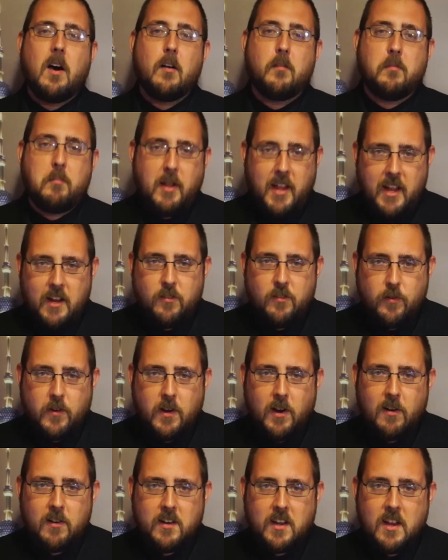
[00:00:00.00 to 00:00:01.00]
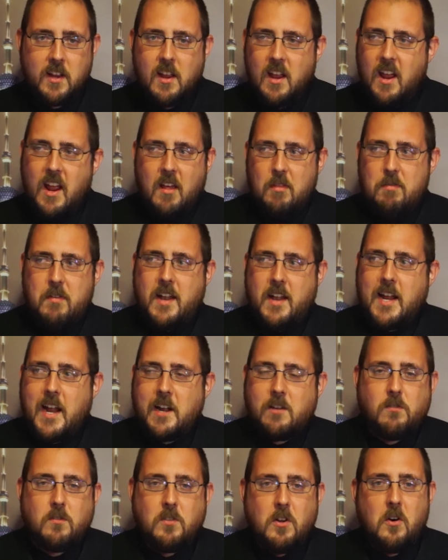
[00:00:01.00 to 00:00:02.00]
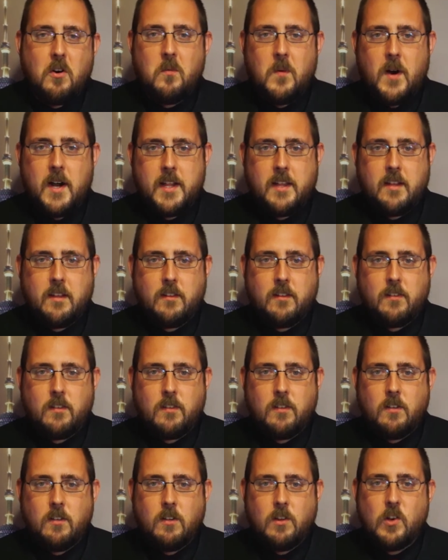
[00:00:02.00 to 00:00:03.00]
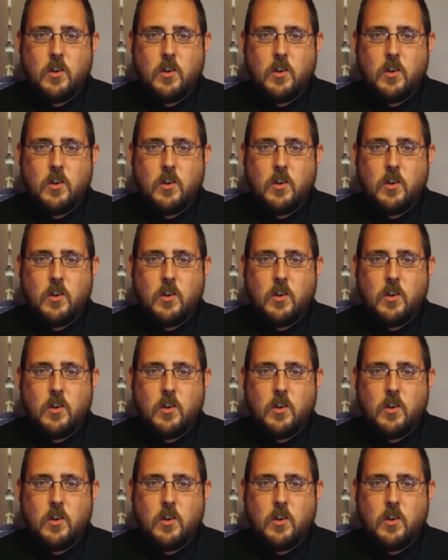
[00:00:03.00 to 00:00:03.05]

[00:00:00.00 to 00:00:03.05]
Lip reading: of patriarchy, then I don't know what is.